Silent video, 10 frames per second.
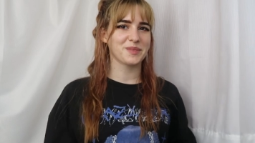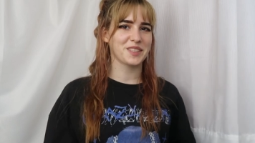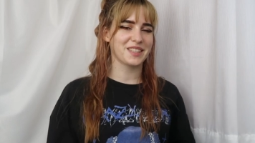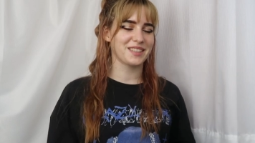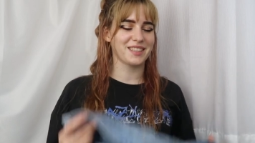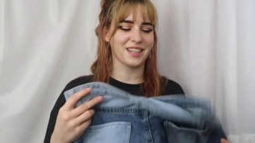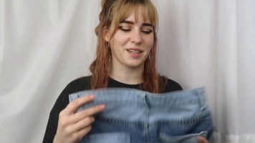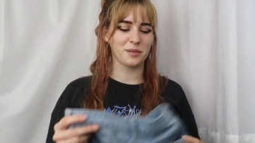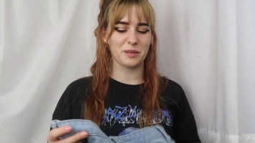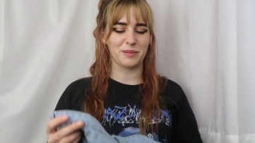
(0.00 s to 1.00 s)

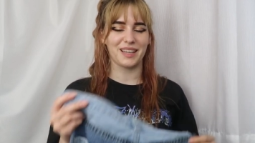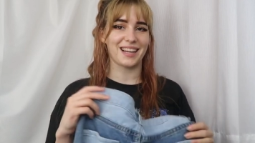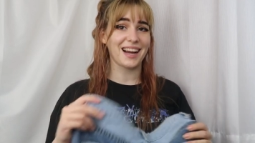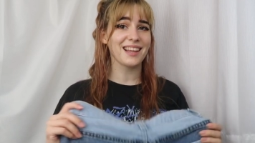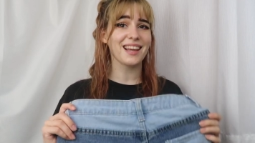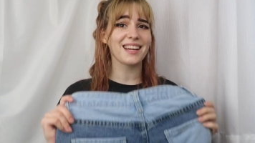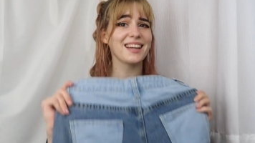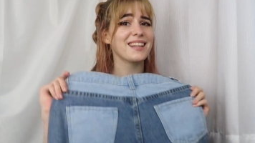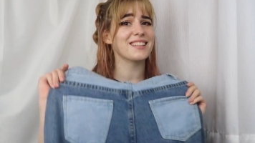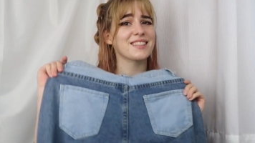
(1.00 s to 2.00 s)
denims, but like I like
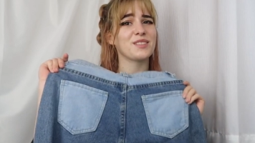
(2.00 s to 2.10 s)
it, it's